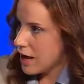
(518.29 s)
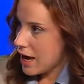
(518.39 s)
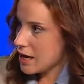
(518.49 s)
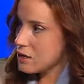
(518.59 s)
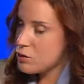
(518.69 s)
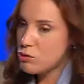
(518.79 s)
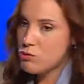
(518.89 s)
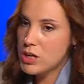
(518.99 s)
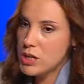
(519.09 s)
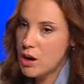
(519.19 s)
And you
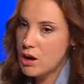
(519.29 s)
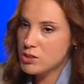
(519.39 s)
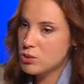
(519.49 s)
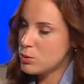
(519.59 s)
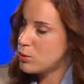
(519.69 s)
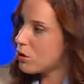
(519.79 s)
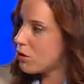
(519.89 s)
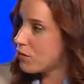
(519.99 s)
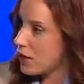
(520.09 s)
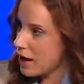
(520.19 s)
really aren't sure
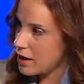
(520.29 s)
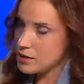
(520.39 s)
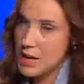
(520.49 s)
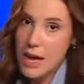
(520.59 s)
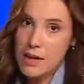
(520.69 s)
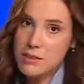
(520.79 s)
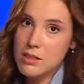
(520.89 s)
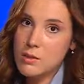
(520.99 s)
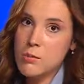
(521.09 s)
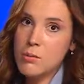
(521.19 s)
of that until
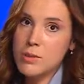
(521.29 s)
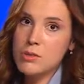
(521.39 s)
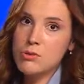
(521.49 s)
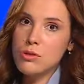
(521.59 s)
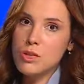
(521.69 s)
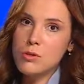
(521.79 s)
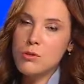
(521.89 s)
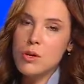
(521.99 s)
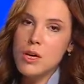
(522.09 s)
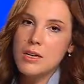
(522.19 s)
the moment you try
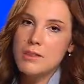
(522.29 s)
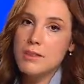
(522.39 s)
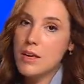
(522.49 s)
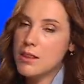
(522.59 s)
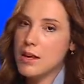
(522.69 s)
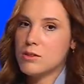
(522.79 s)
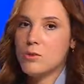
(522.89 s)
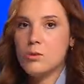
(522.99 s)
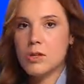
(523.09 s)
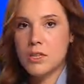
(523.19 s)
to sell that
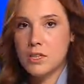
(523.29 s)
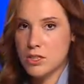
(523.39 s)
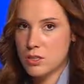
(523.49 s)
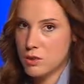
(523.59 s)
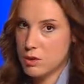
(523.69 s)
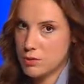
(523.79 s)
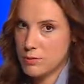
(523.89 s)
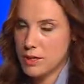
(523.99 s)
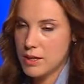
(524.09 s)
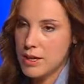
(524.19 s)
to an initial
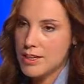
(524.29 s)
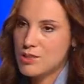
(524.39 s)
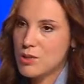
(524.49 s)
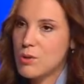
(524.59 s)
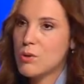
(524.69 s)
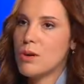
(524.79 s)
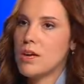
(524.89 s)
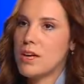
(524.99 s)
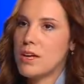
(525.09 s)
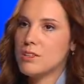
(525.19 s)
customer. So
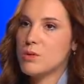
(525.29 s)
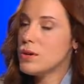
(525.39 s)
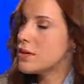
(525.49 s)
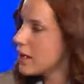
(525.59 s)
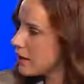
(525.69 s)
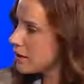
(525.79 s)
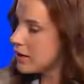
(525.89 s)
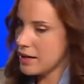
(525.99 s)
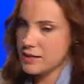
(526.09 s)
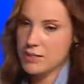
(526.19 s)
again,
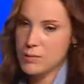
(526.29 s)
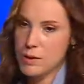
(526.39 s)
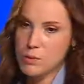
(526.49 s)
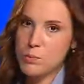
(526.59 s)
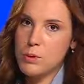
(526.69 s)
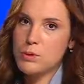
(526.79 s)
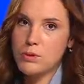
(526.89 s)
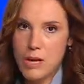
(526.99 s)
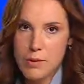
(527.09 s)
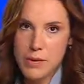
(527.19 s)
it's about
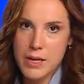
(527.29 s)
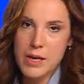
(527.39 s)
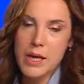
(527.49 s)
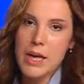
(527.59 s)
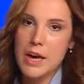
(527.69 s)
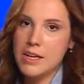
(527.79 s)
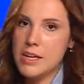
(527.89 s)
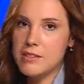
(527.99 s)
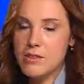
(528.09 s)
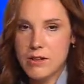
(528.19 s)
prototyping and
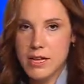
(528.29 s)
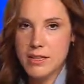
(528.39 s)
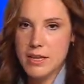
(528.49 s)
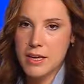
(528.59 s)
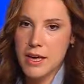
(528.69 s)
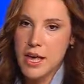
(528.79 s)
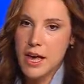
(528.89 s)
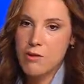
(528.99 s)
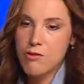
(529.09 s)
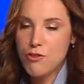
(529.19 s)
iterating
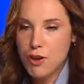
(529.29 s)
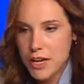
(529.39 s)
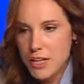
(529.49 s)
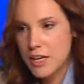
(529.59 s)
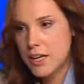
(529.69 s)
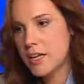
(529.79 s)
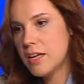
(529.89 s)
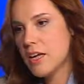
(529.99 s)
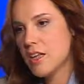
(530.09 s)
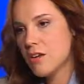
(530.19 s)
and finding
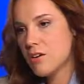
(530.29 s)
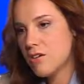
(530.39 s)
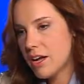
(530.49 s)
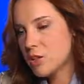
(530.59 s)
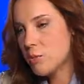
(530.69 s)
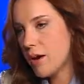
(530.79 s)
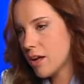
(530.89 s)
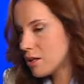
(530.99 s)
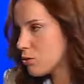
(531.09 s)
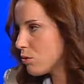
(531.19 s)
the correct
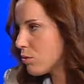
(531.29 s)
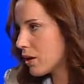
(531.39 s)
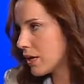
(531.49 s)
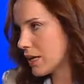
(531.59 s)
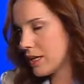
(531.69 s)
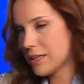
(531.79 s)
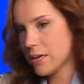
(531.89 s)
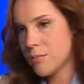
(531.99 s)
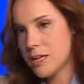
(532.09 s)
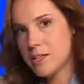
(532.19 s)
path to the market
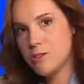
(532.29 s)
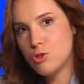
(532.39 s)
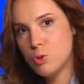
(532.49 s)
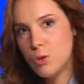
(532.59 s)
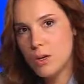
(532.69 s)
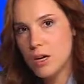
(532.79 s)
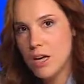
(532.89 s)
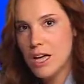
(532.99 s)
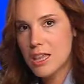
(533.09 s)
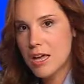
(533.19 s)
and making sure
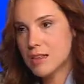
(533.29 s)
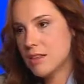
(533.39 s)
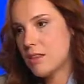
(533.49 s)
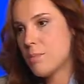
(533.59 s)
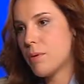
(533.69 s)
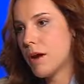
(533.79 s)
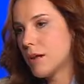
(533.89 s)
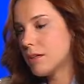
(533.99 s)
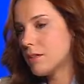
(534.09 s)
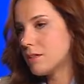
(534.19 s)
that the
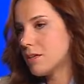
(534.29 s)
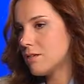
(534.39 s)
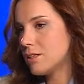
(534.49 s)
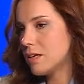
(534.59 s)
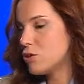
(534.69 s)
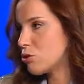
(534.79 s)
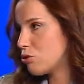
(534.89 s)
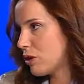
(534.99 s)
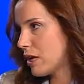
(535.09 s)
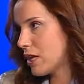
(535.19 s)
product and the service that you're
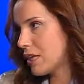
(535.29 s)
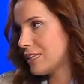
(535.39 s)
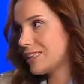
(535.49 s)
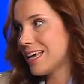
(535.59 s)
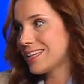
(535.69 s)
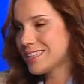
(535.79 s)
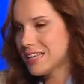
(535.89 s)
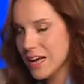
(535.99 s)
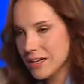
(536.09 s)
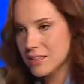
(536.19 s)
creating is the
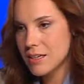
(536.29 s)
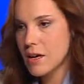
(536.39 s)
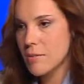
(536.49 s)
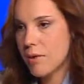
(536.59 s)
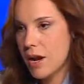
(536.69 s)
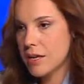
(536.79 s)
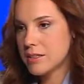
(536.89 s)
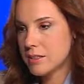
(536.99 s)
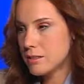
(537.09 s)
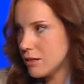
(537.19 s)
exact
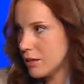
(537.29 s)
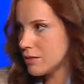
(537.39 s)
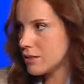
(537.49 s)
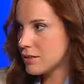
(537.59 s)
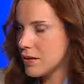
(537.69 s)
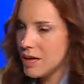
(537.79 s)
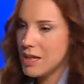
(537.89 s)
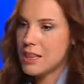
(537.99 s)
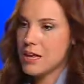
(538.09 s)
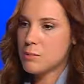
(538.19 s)
product and service
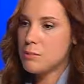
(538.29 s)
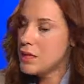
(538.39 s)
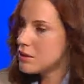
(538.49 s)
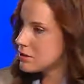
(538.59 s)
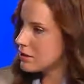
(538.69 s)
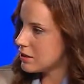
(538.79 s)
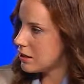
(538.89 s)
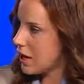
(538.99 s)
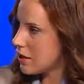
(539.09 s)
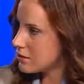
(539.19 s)
that meets the
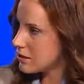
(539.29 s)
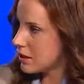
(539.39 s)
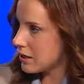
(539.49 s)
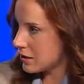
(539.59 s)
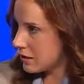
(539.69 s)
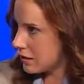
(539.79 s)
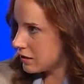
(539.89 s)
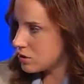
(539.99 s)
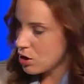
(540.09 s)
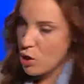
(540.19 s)
lifestyle and the
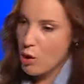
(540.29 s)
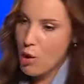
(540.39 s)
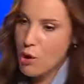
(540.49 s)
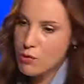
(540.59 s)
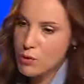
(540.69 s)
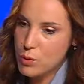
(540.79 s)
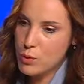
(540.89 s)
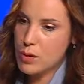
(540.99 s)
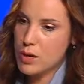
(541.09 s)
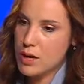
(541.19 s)
needs of
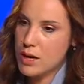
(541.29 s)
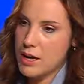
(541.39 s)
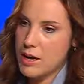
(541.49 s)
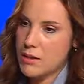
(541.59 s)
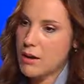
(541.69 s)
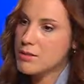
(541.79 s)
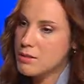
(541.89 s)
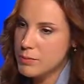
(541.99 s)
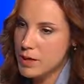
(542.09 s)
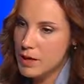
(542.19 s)
your
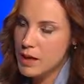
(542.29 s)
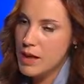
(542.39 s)
customer.